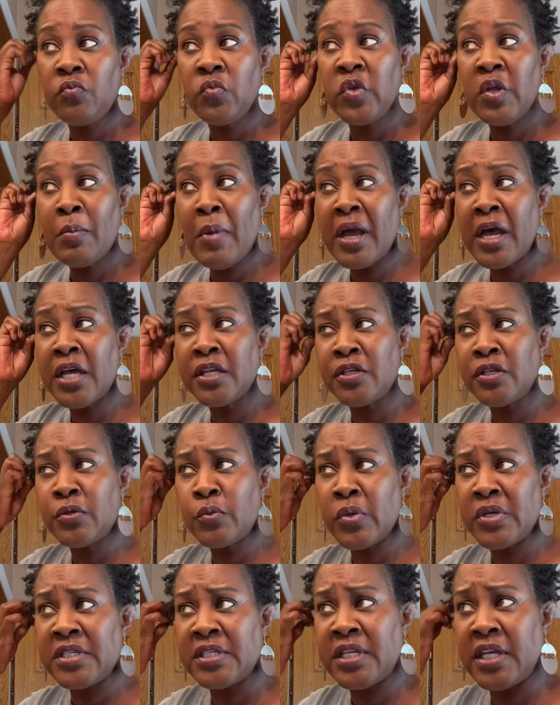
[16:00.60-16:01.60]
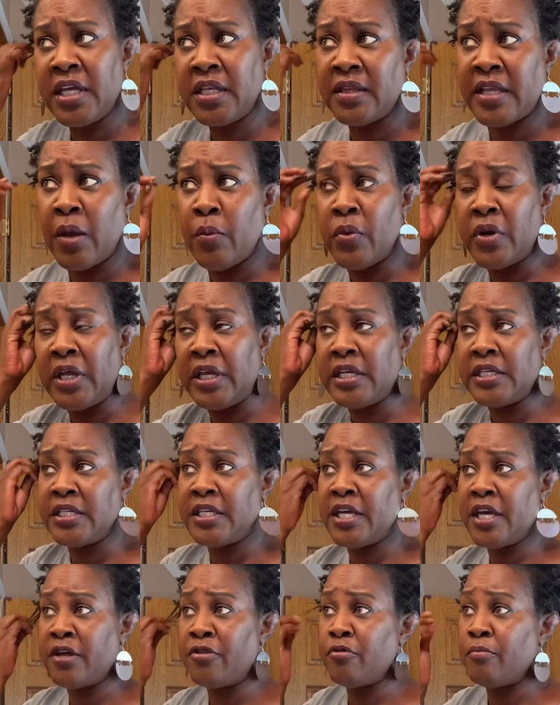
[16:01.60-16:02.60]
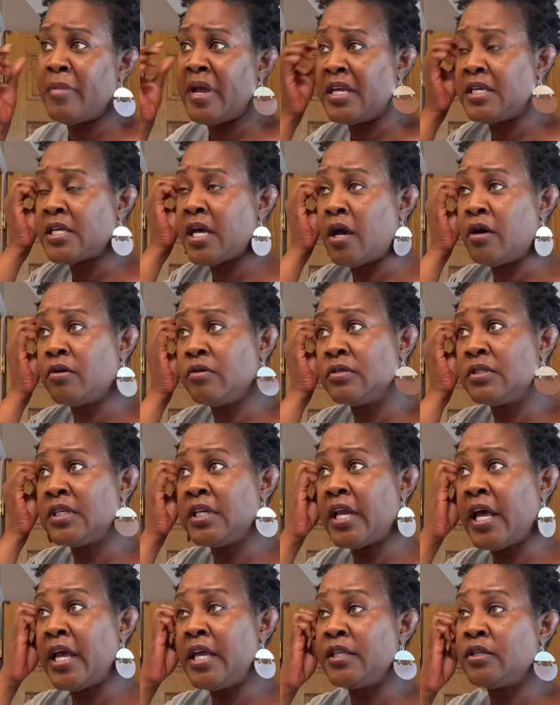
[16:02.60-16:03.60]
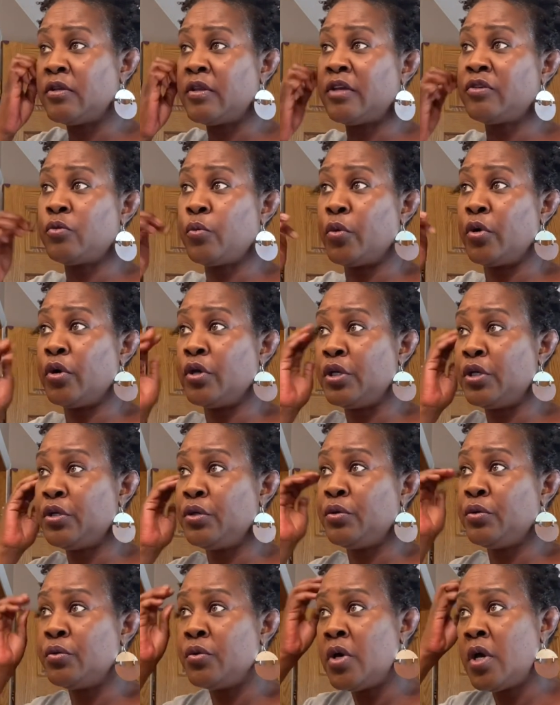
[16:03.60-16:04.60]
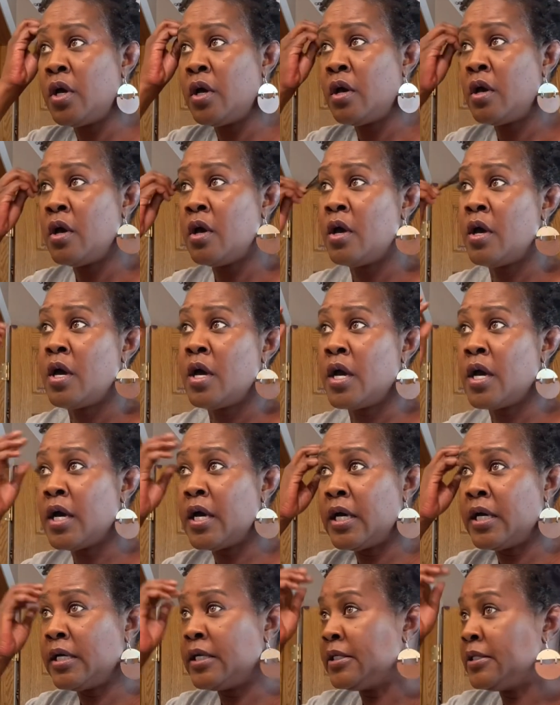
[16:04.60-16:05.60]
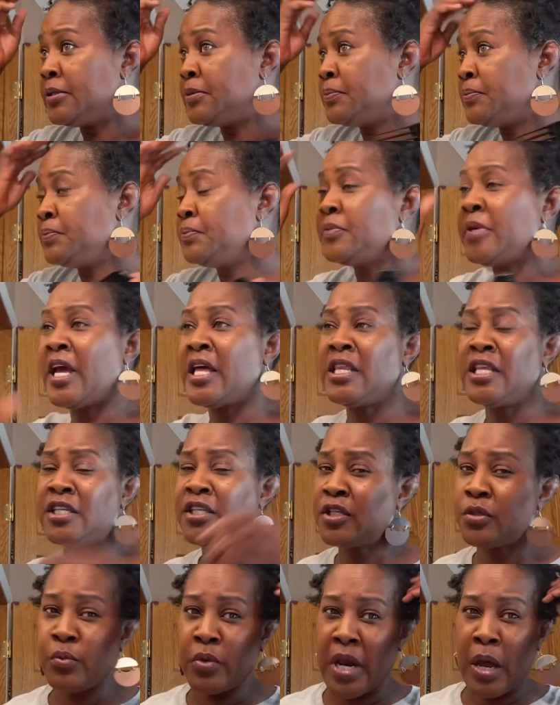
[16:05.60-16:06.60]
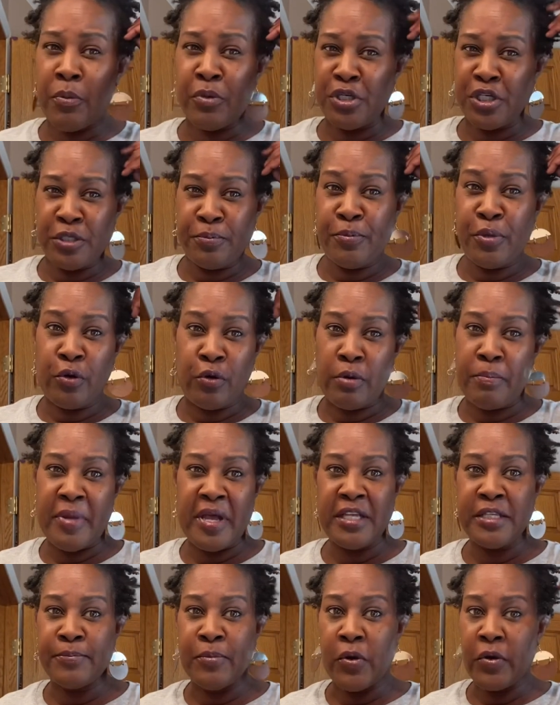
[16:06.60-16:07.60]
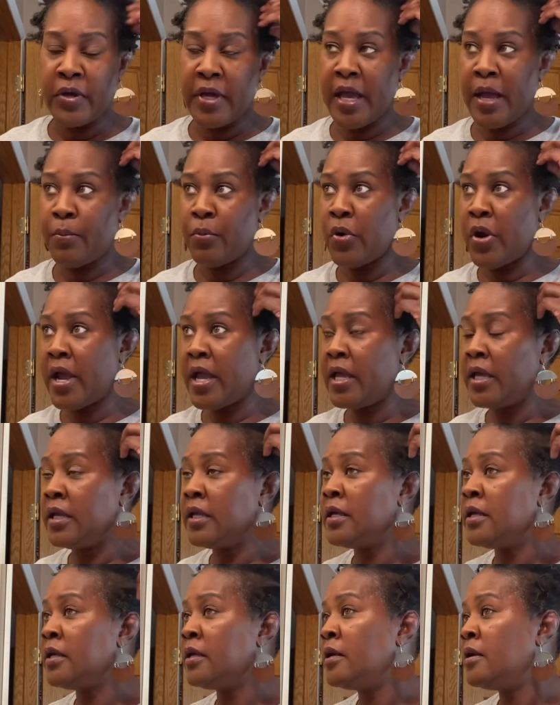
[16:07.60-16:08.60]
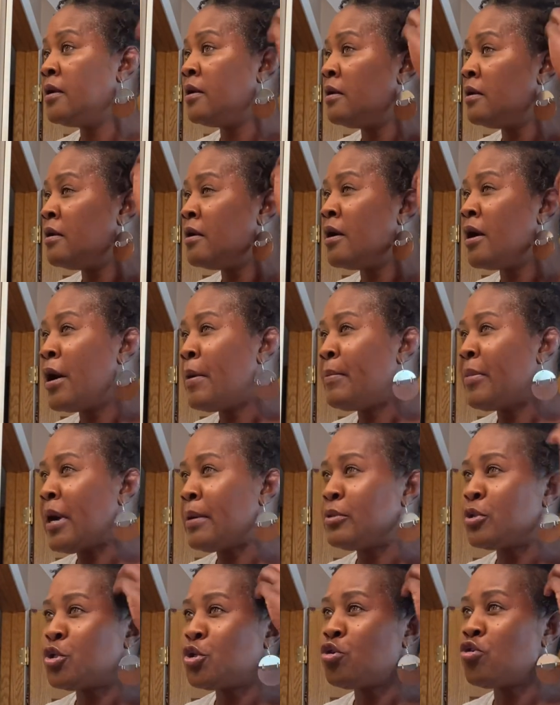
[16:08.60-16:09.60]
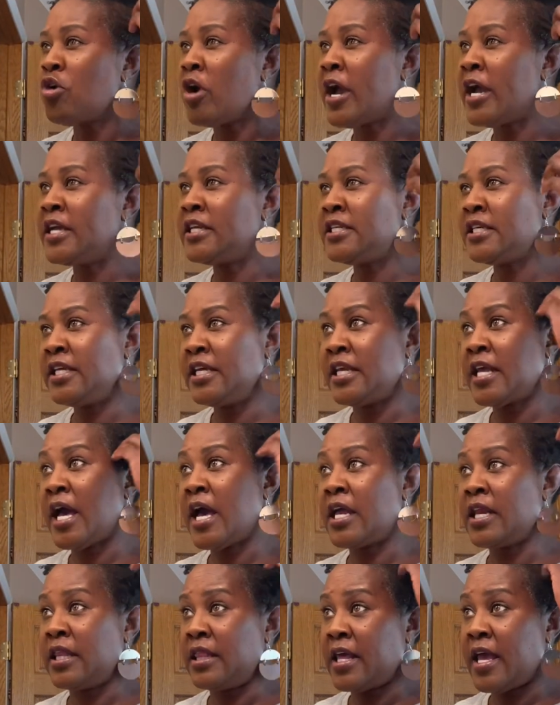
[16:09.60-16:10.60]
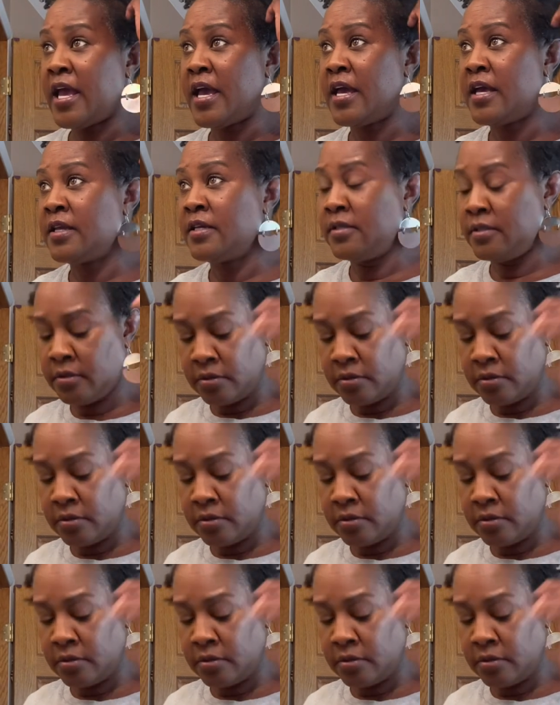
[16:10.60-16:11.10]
my cousins want to get together and make tacos tonight. So that's what we're going to do. And this is when I would just put on a baseball cap, right? But I'm trying to get out of that.